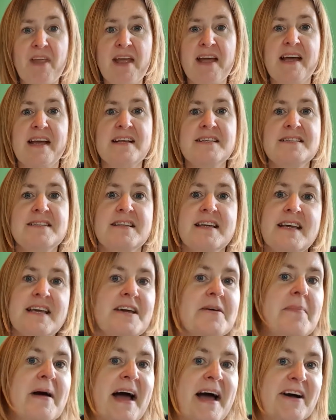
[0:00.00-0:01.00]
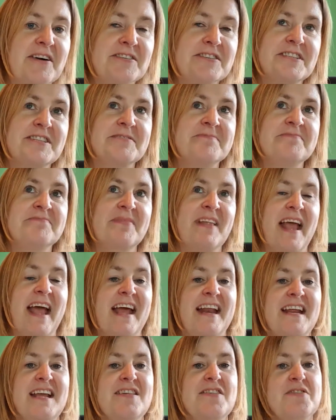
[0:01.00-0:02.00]
is think about
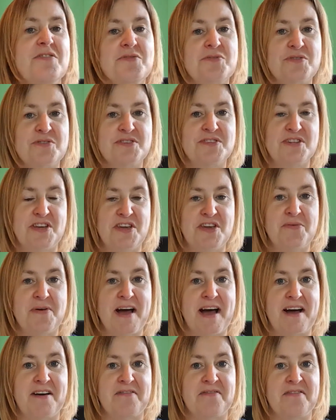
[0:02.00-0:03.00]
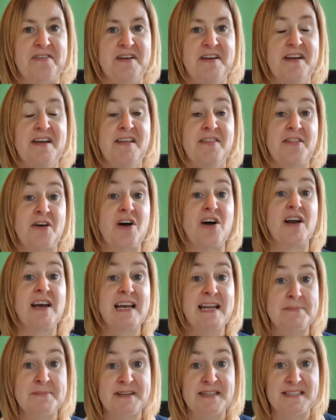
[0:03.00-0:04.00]
any thoughts that you have that are
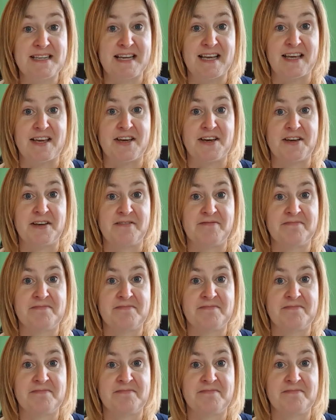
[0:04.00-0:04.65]
limiting you.